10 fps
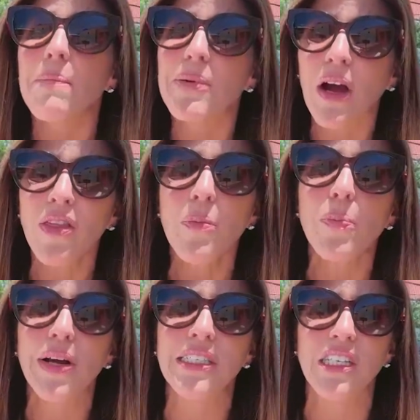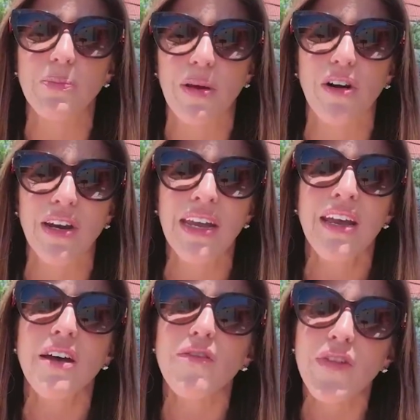Beyond the price disparity,
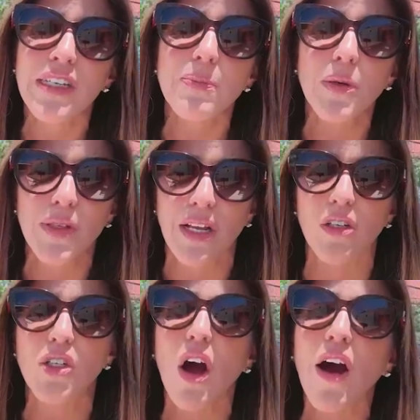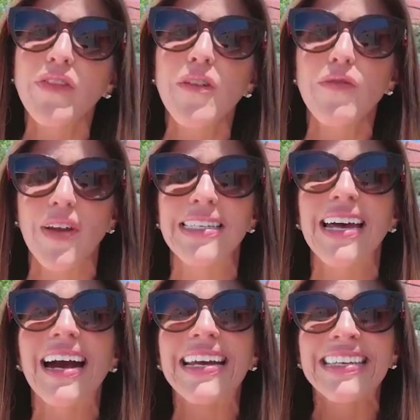FSBO sellers often face
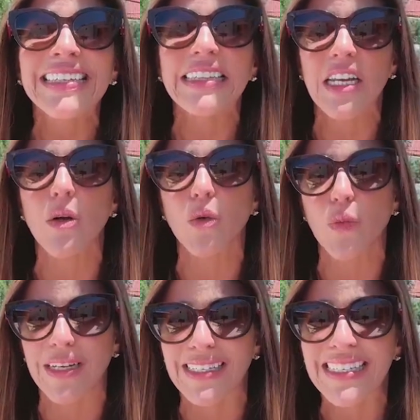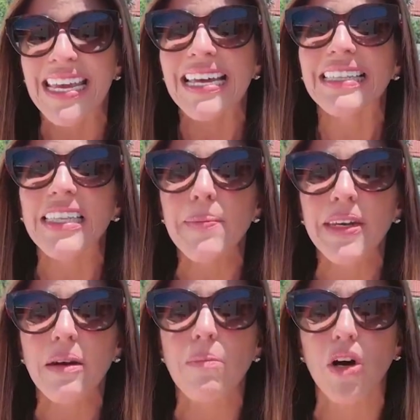heightened legal risks,
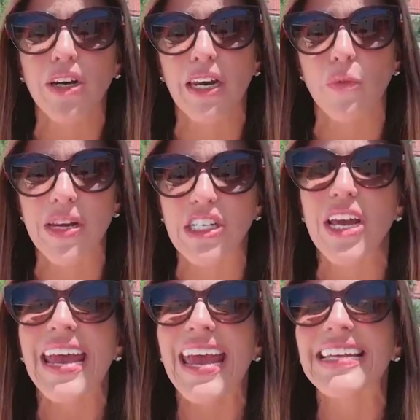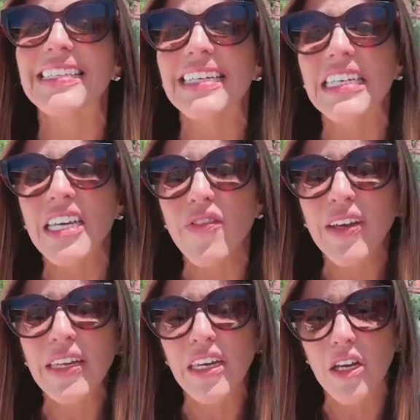limited marketing reach, and
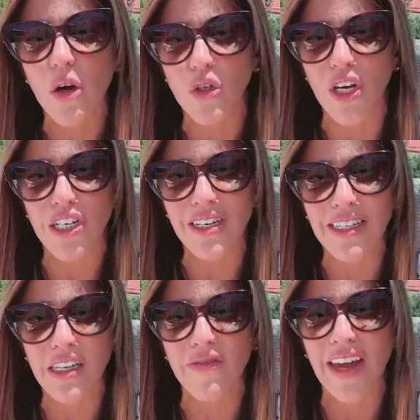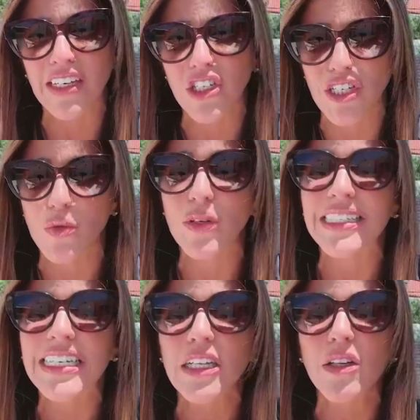significant negotiation disadvantages
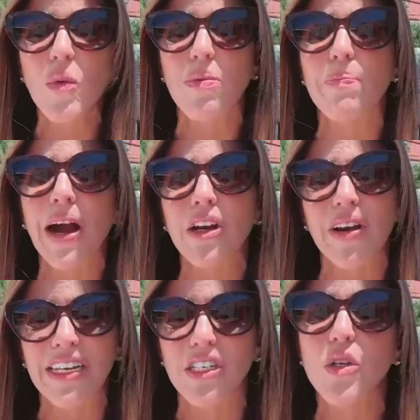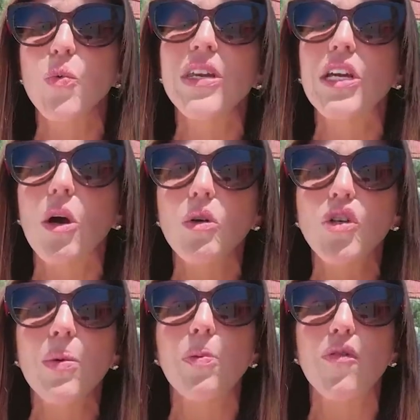when dealing with buyer agents who
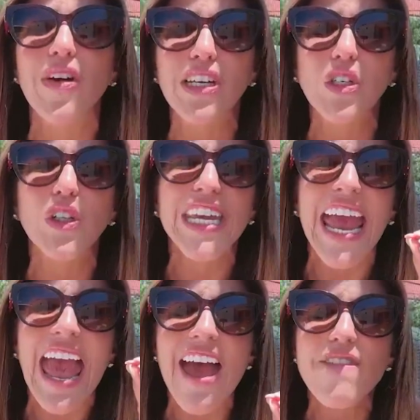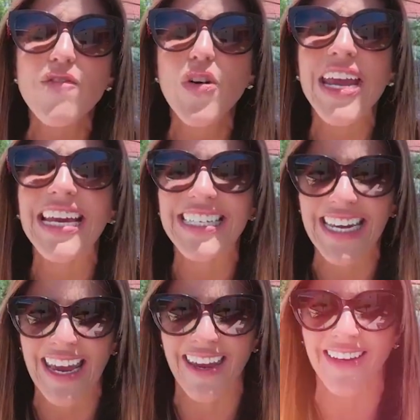negotiate professionally every
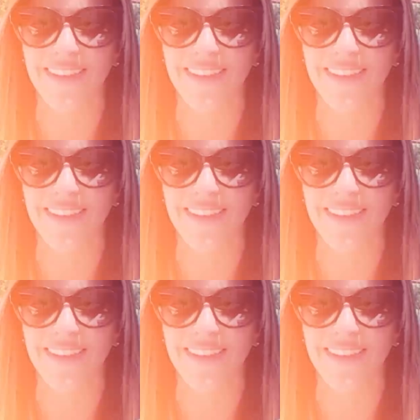day.